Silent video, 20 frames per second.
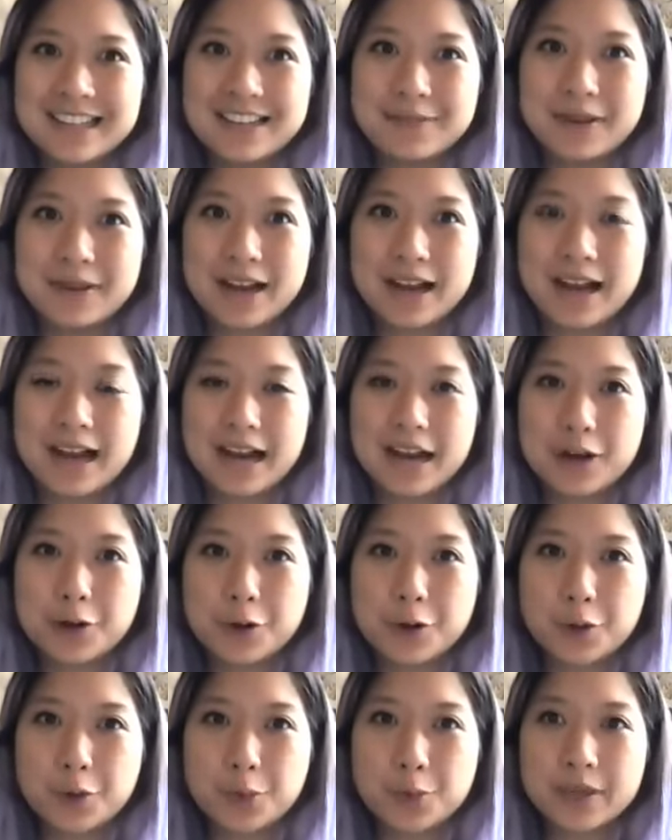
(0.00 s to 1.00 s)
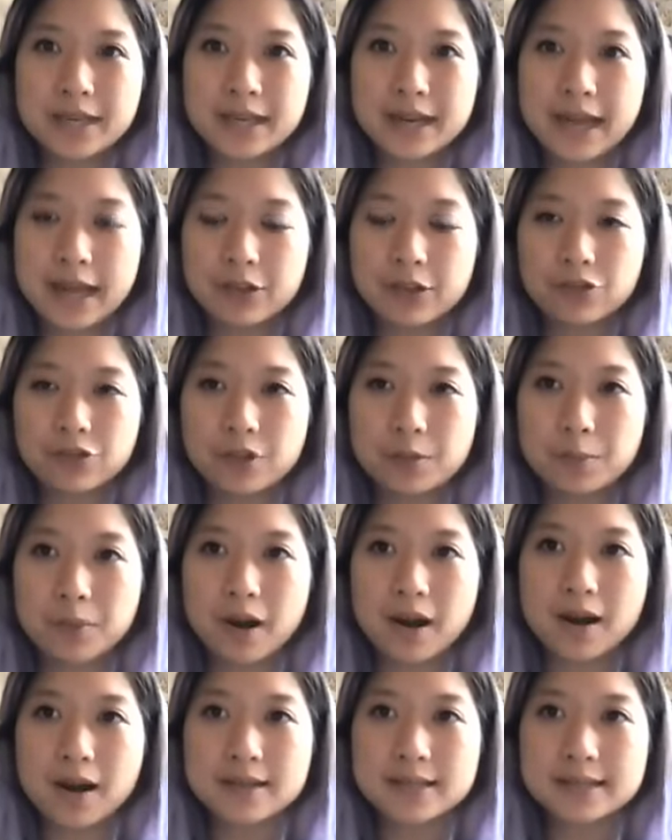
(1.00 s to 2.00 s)
about how we can actually
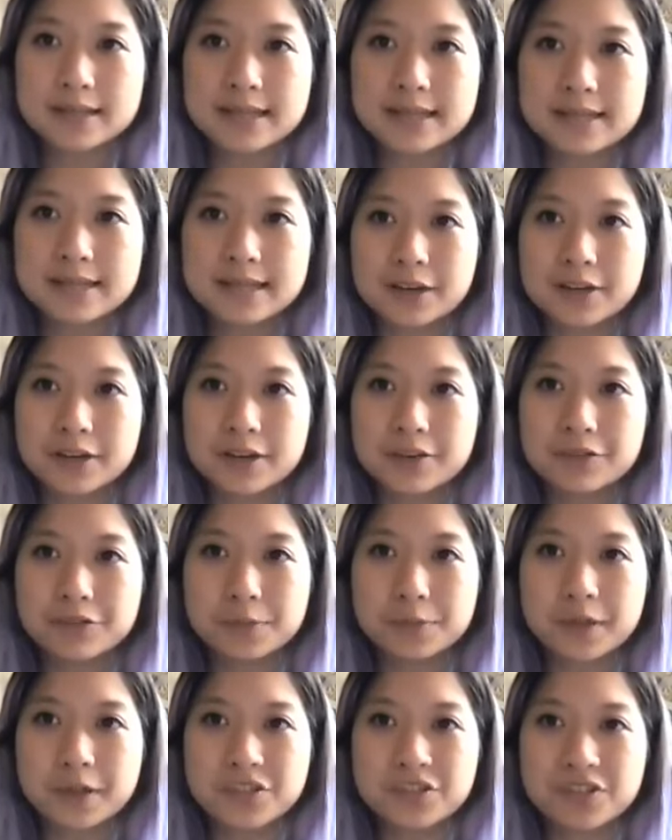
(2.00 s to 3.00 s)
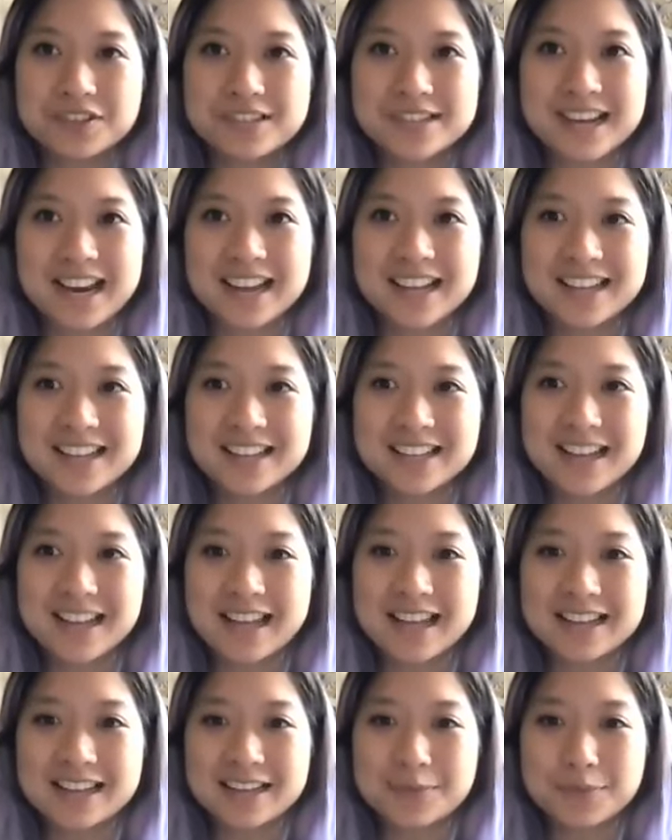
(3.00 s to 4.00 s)
process information diet
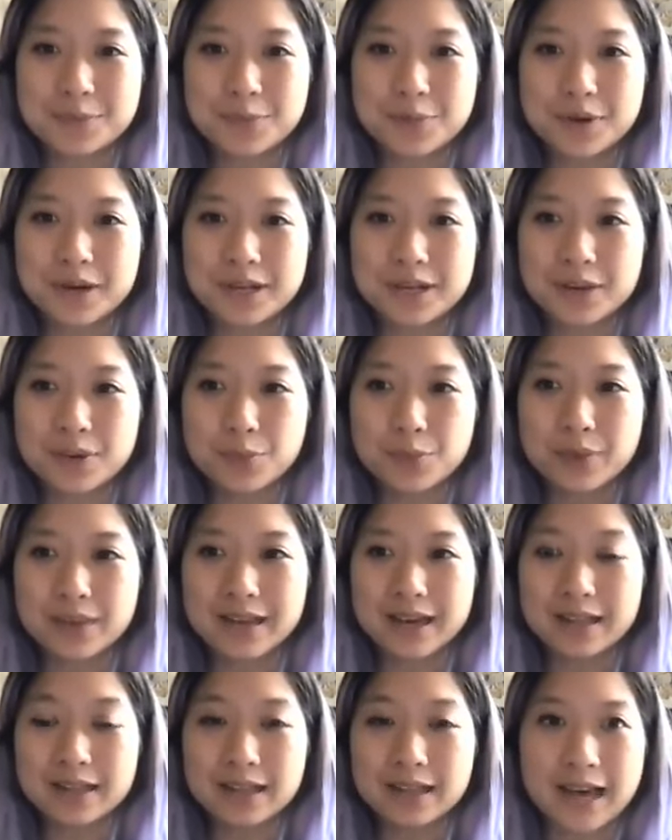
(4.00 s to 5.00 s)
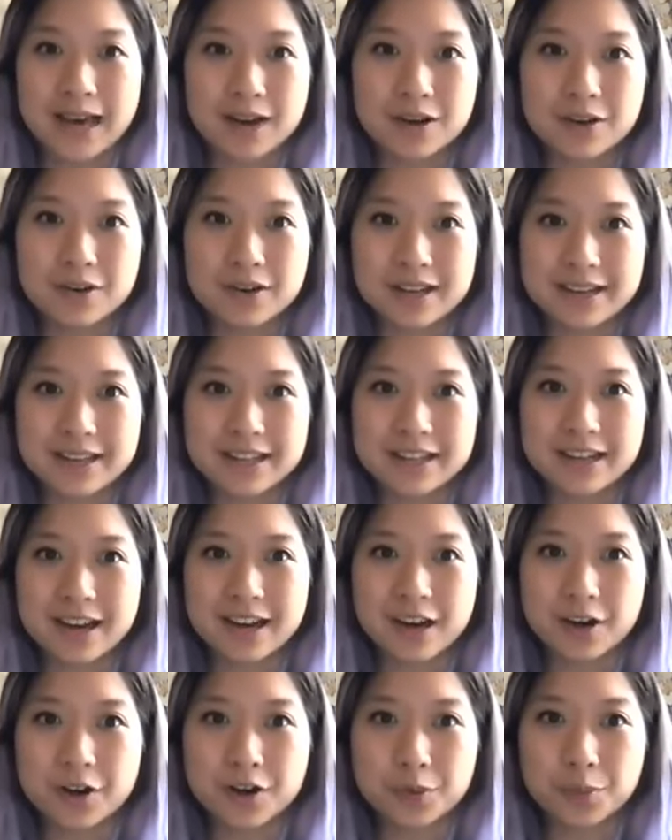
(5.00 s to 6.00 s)
and what we allow in
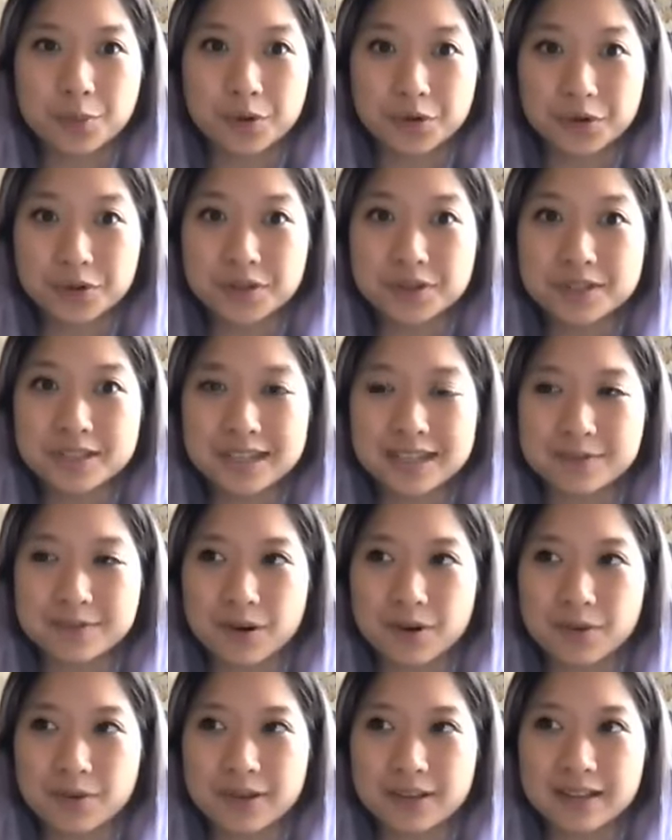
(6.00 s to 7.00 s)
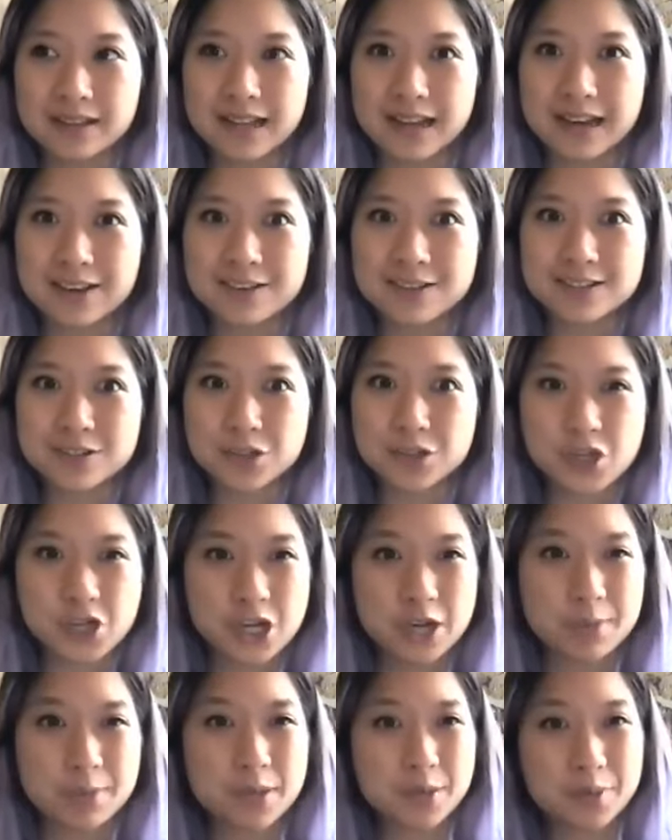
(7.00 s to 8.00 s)
our world and what we allow to
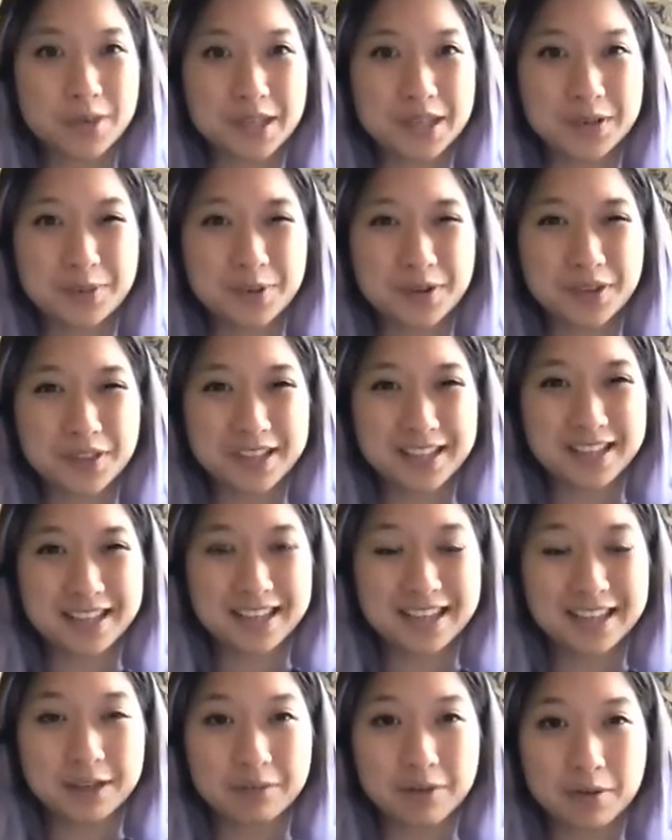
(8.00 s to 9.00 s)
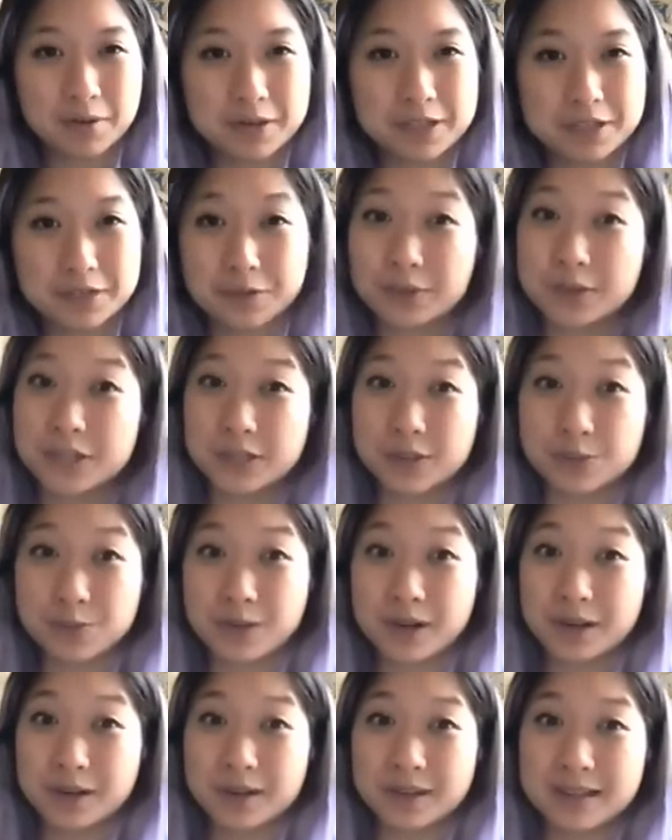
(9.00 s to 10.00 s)
shape the way that we're thinking and what we don't, which is
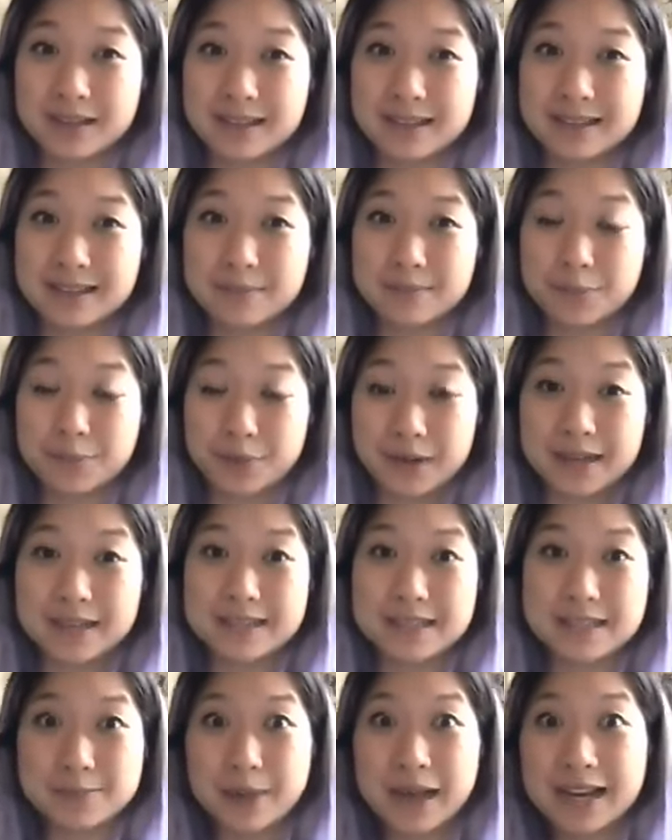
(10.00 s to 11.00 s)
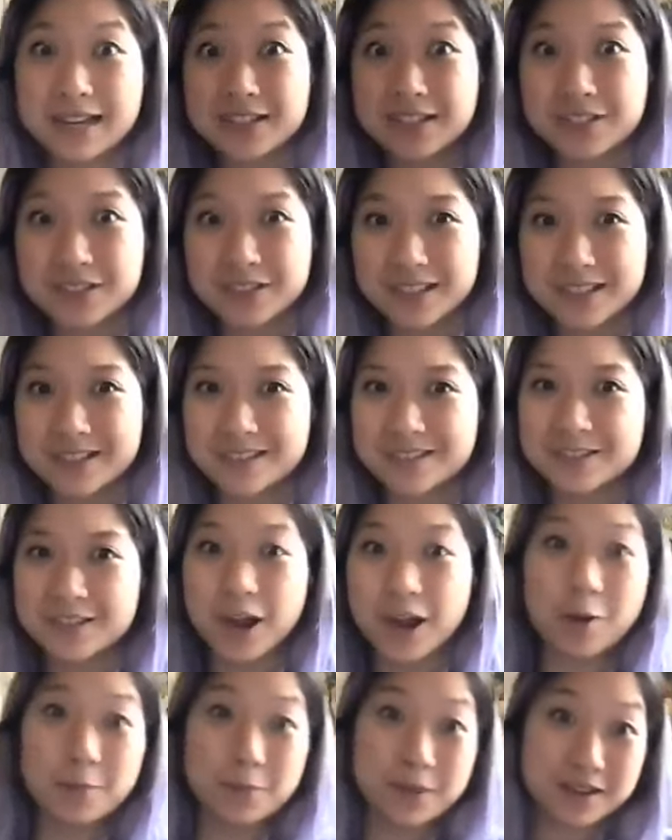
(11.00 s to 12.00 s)
what brings us back to the
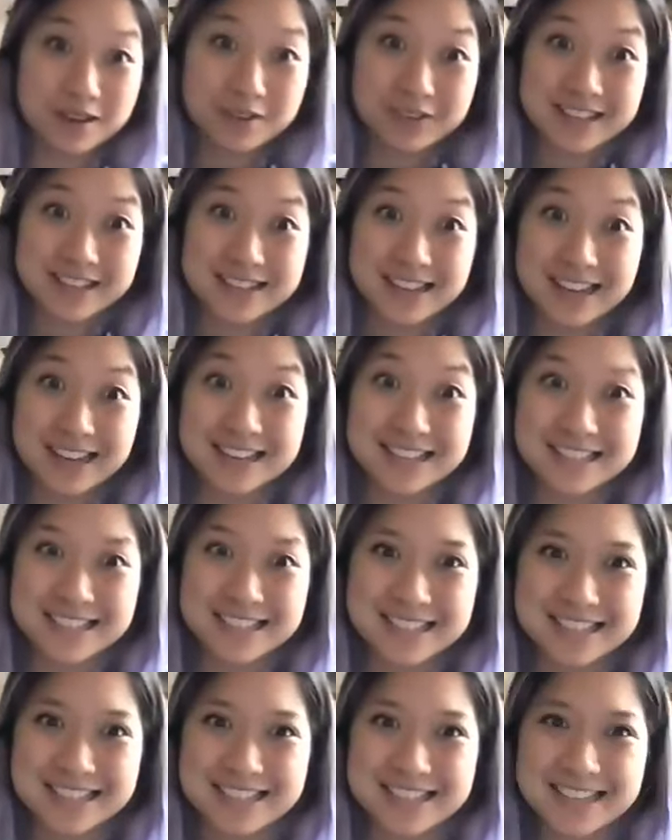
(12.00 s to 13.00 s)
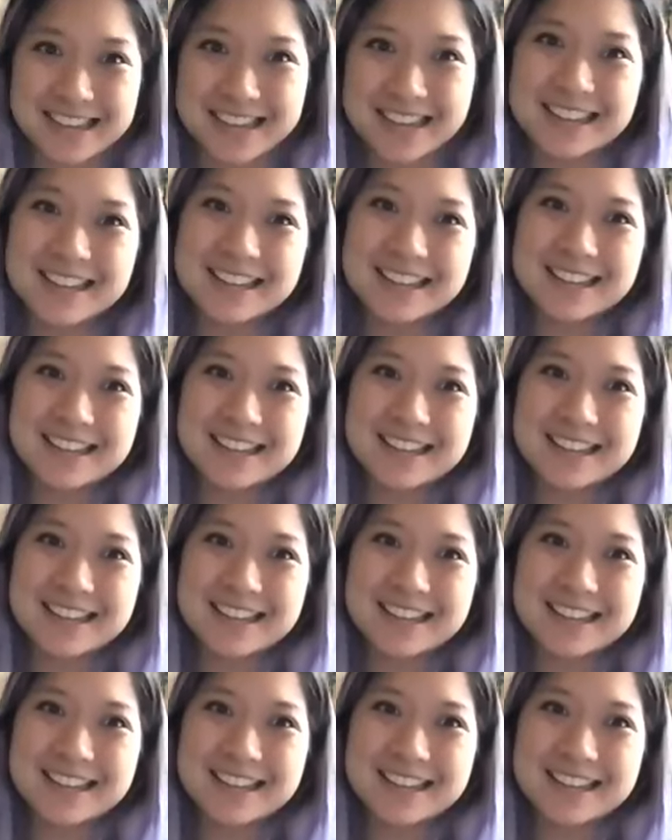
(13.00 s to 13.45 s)
topic of anxiety today.